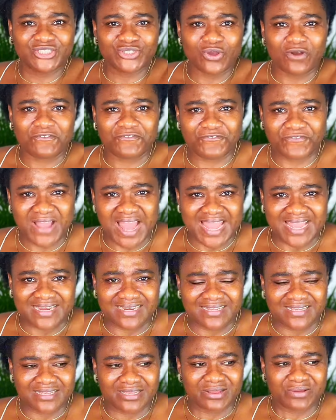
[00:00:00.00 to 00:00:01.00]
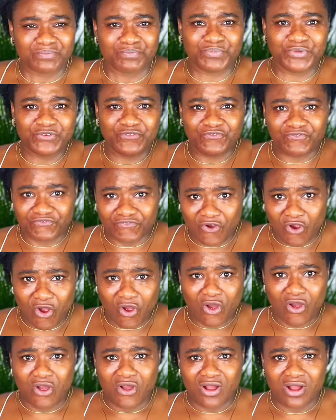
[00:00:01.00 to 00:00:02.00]
your file
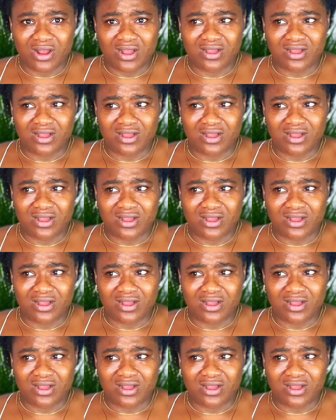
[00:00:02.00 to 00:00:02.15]
before